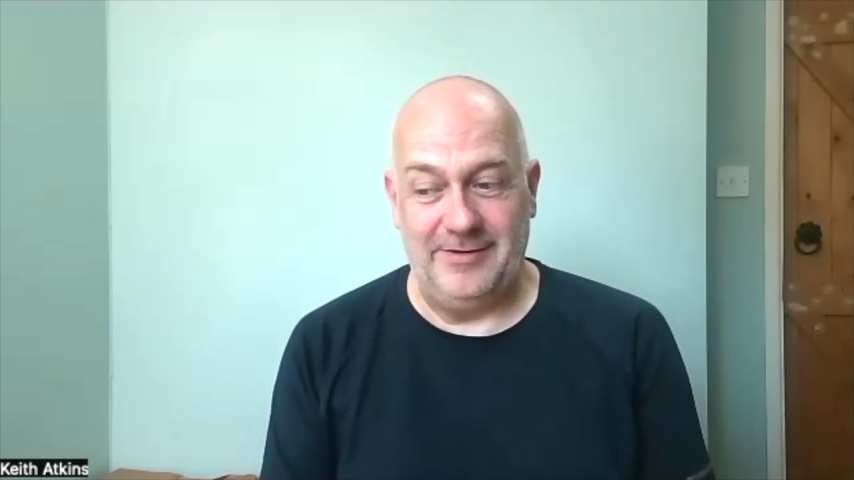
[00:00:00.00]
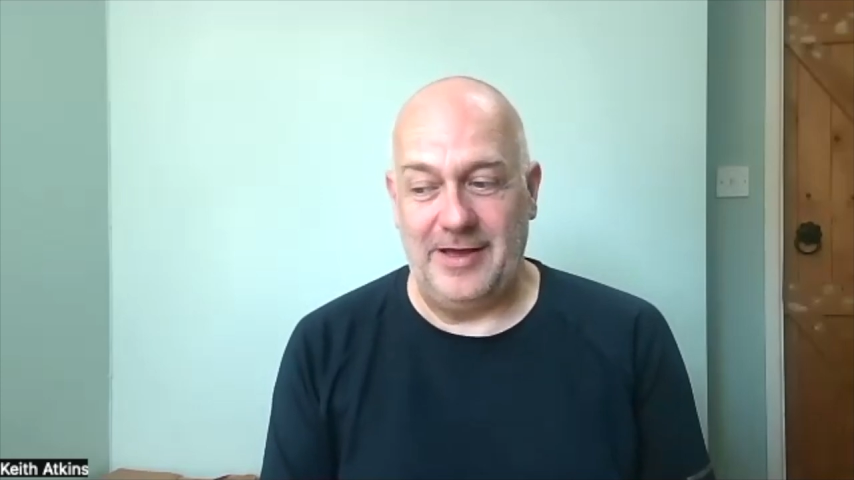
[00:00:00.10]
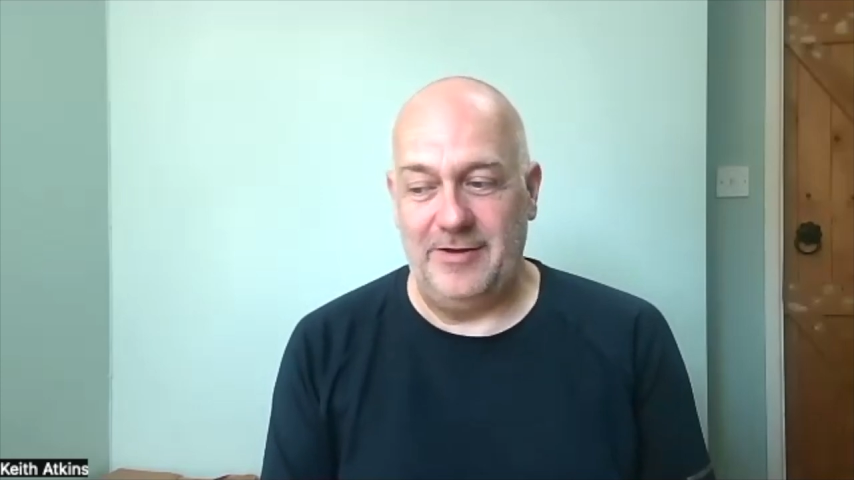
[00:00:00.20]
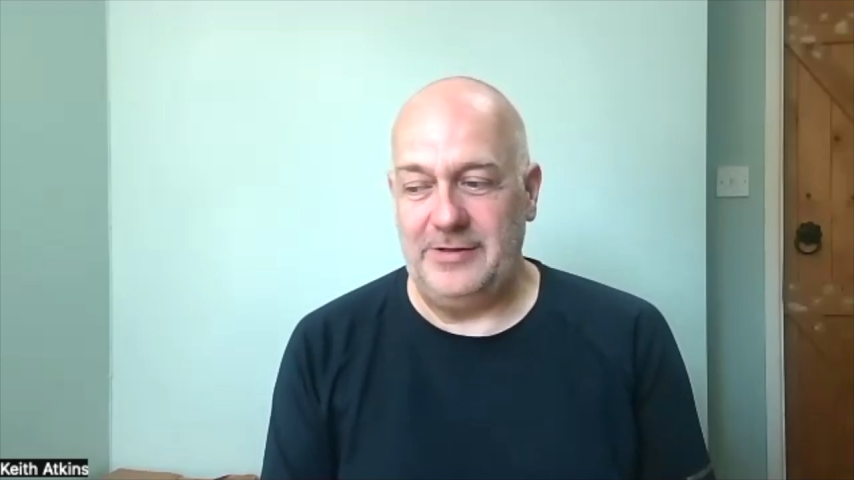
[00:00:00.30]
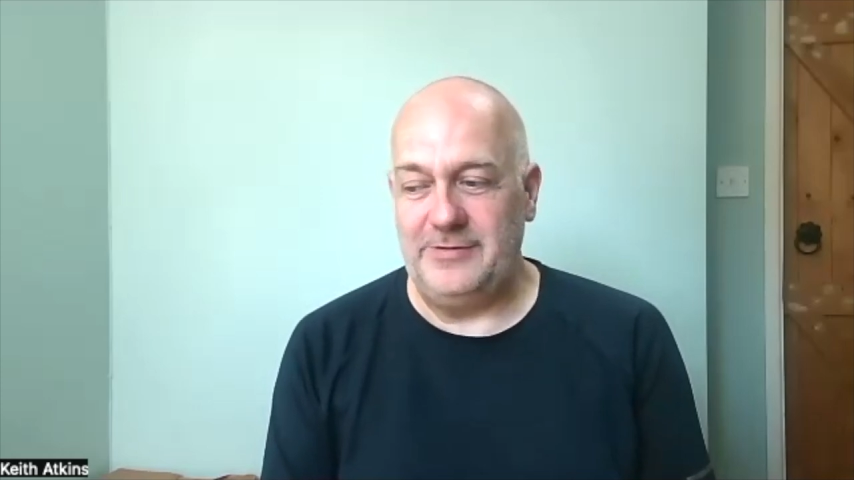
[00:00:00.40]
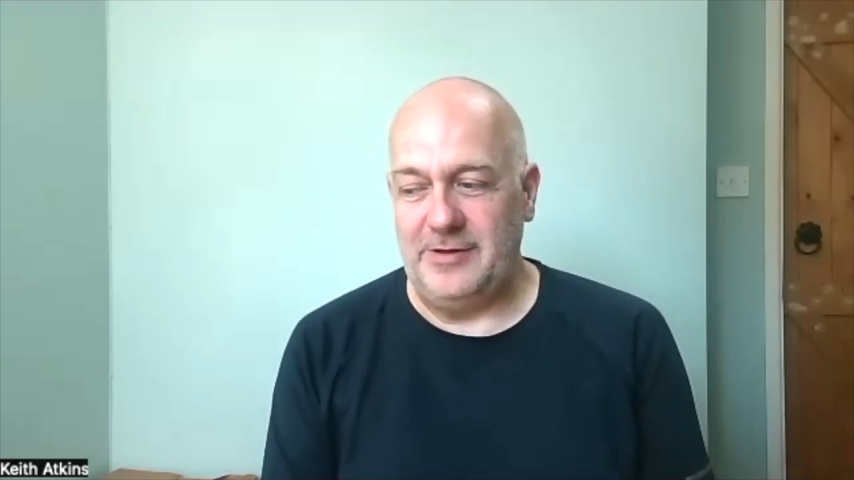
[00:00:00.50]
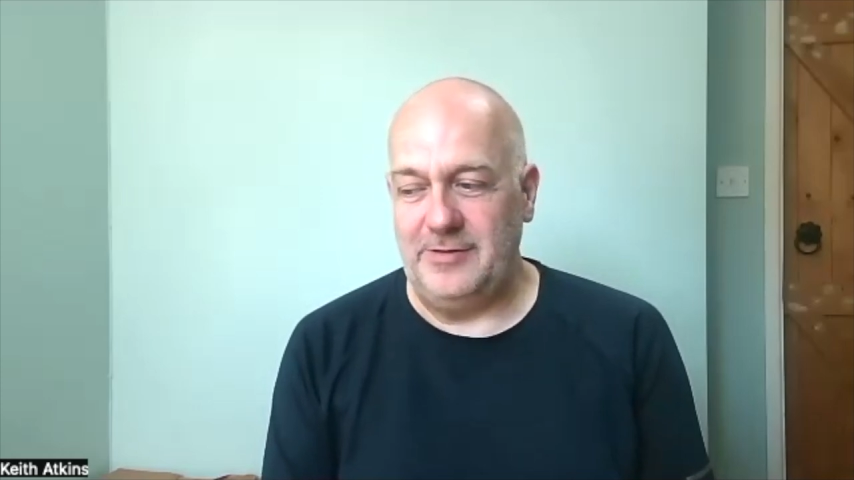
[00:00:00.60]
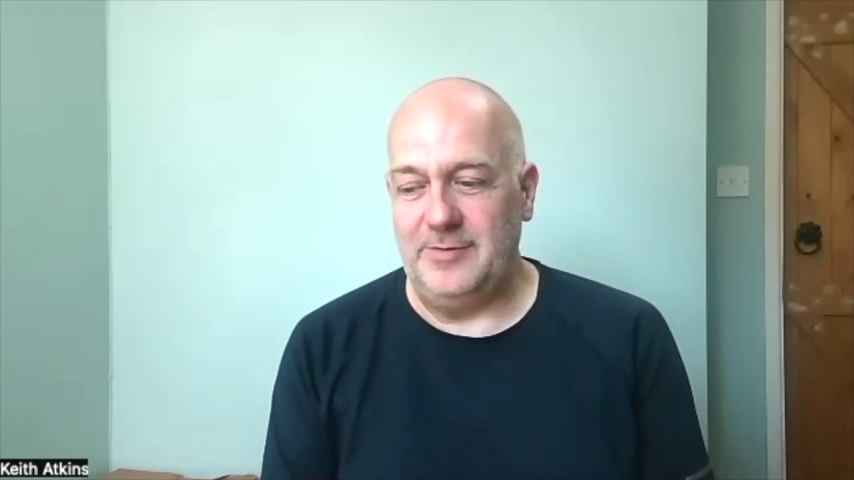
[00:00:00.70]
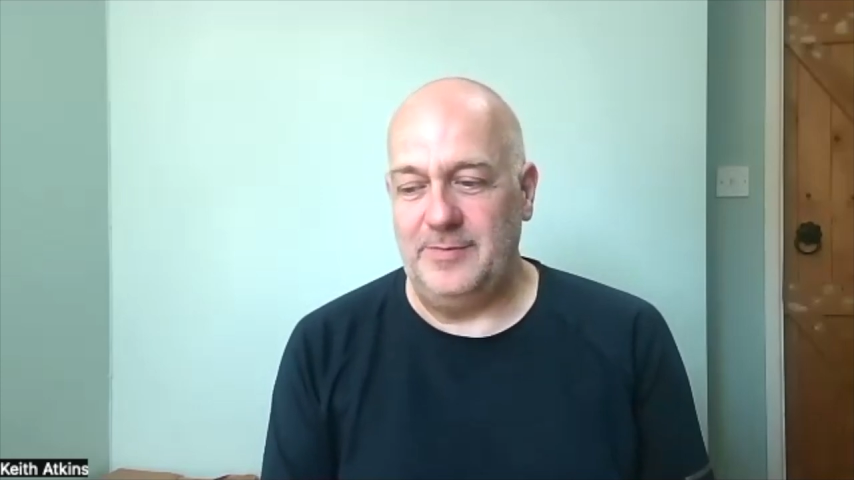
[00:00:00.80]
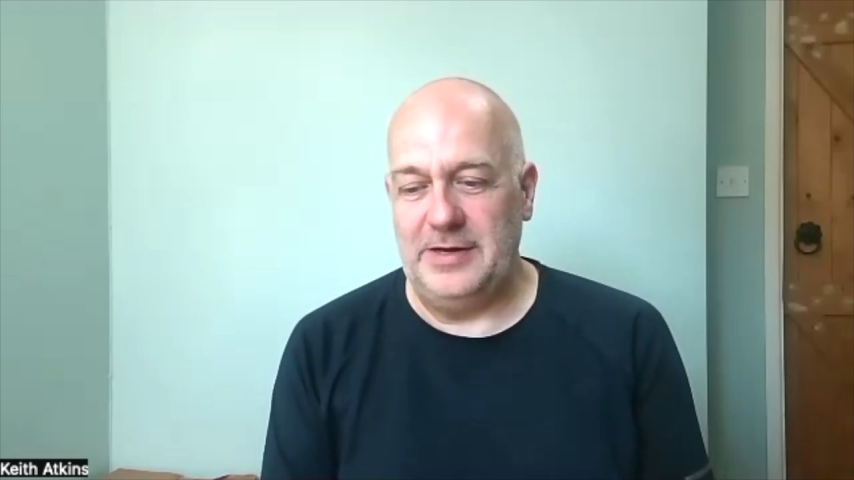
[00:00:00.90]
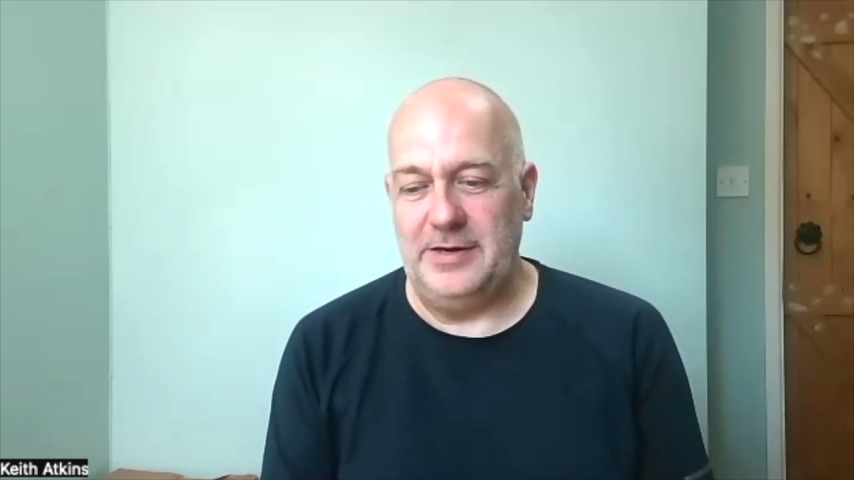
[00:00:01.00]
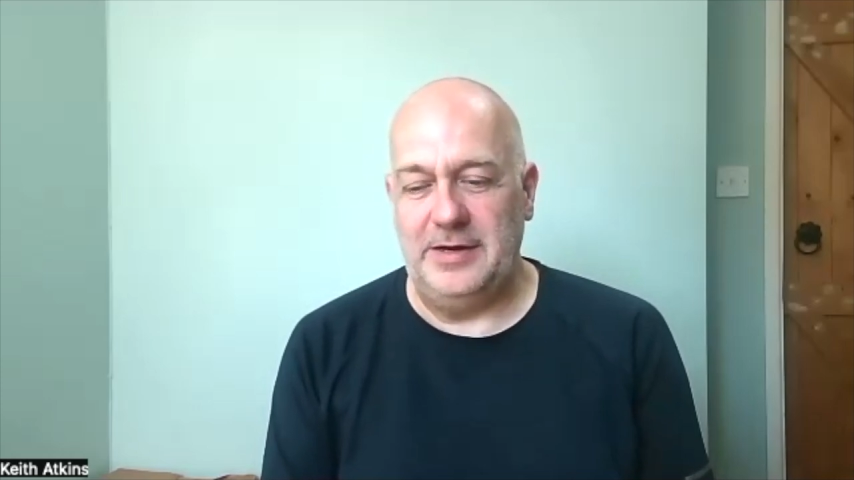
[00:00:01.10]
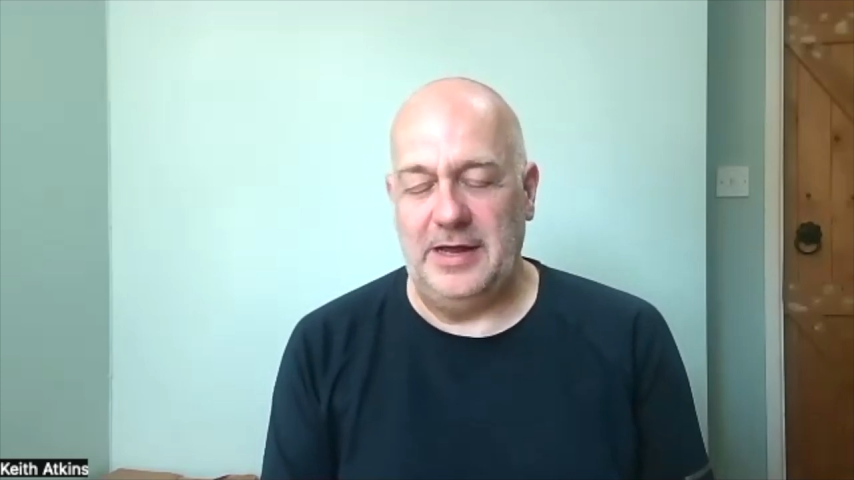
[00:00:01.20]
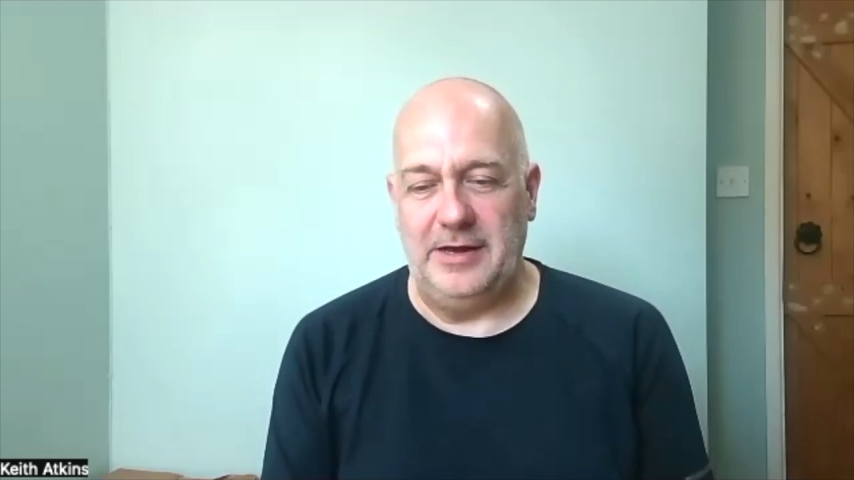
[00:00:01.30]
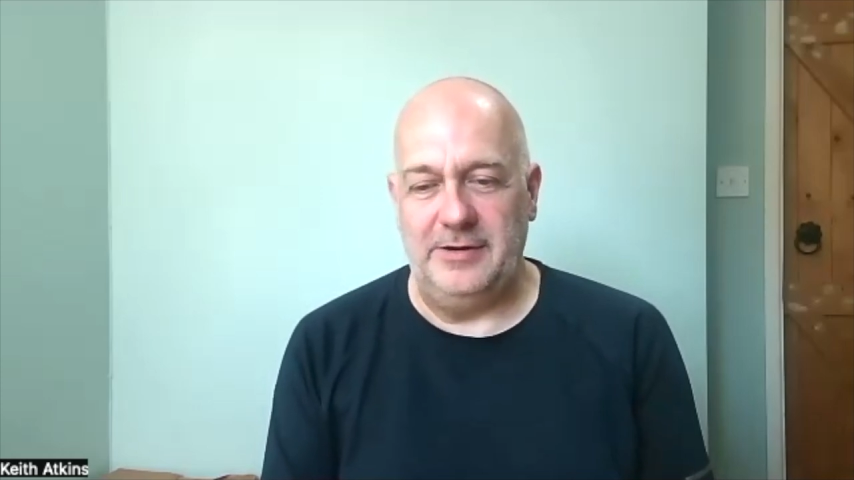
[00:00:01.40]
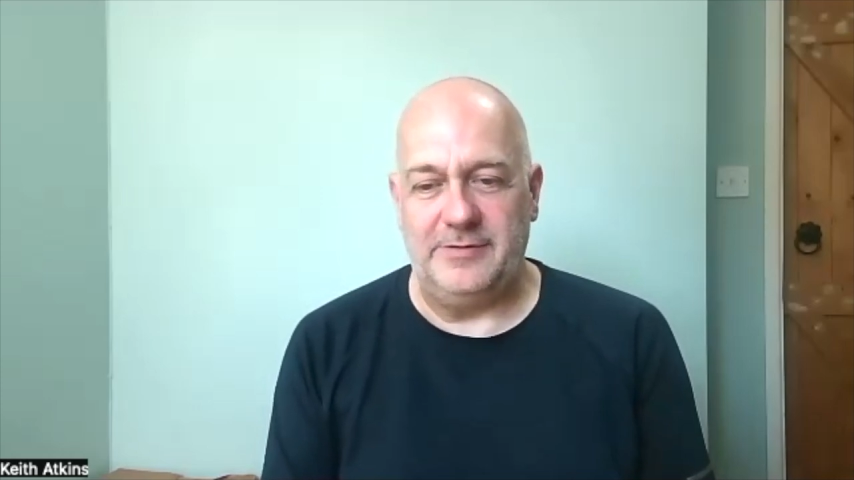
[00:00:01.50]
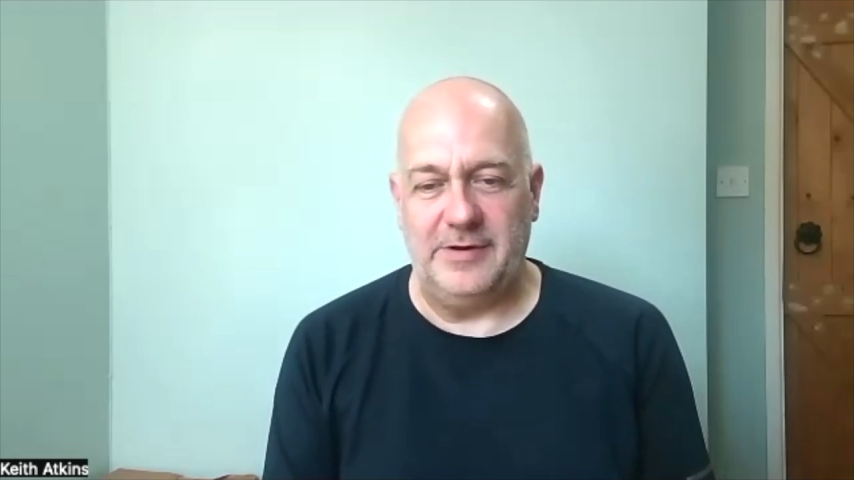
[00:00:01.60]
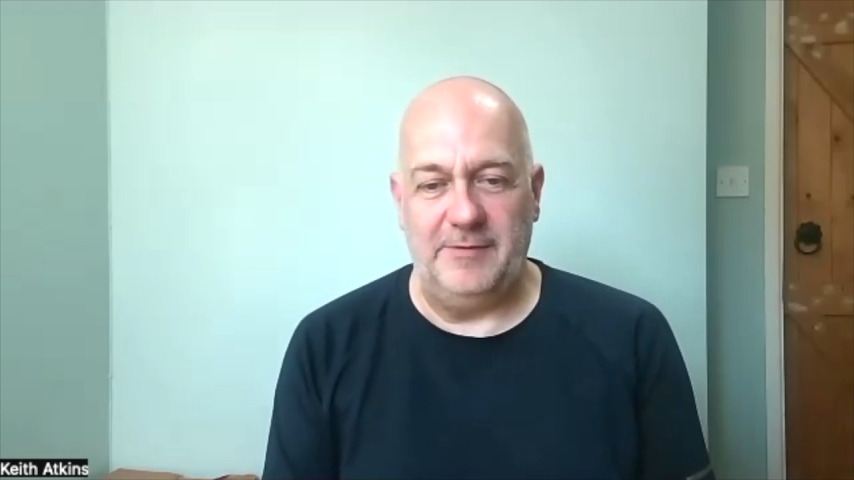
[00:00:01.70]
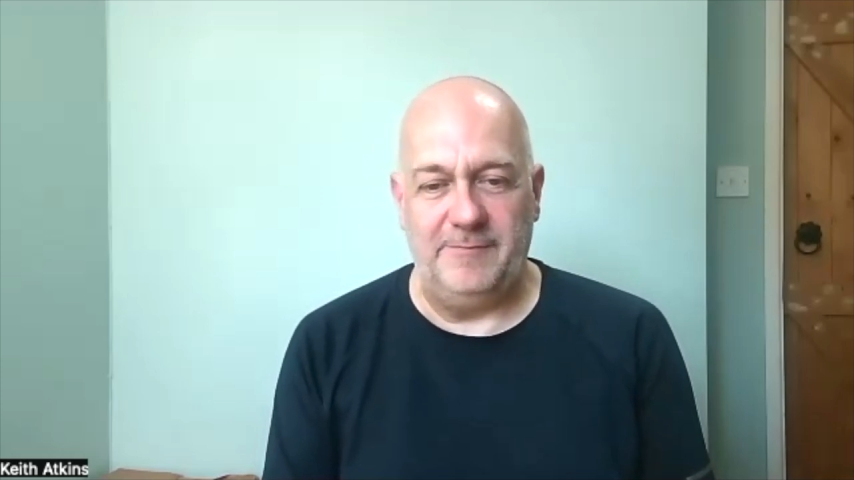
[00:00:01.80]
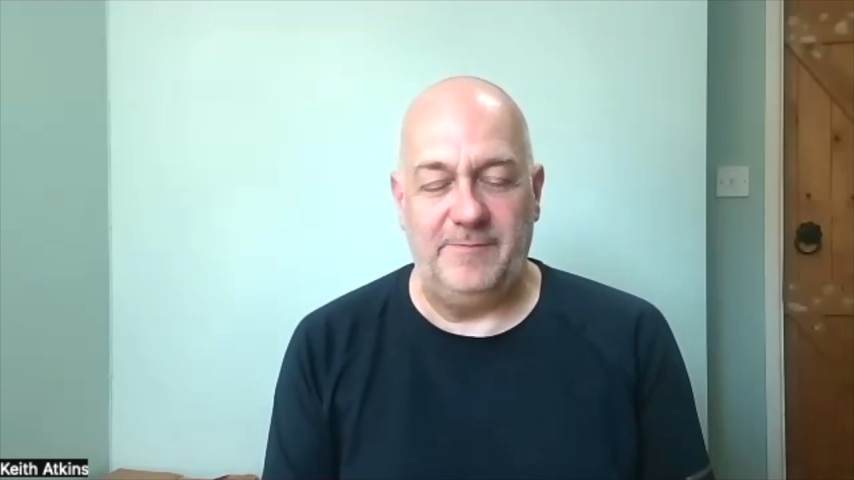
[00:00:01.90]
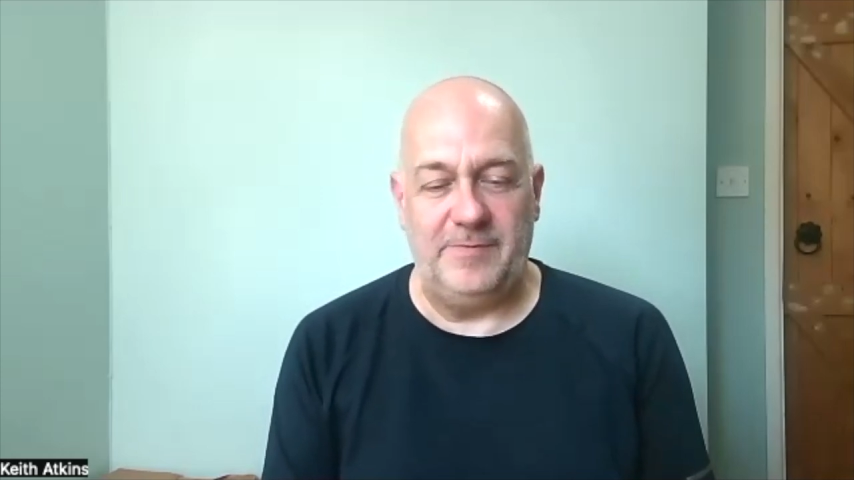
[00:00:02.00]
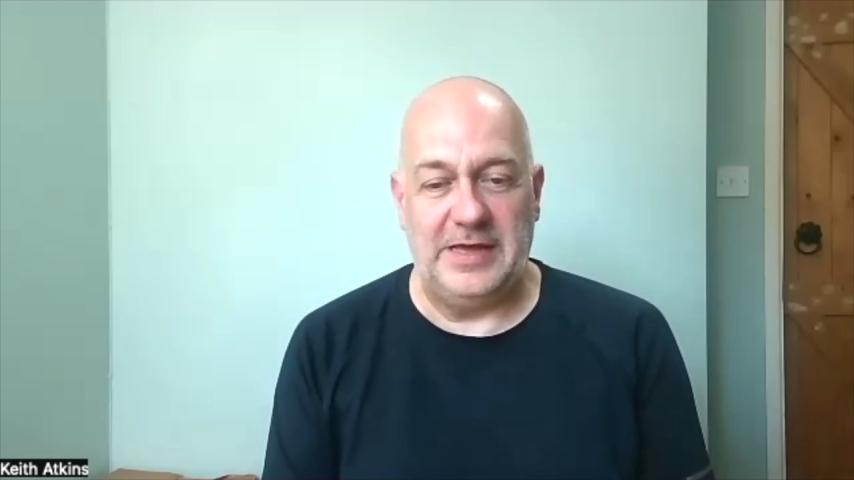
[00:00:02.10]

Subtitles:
Going to them and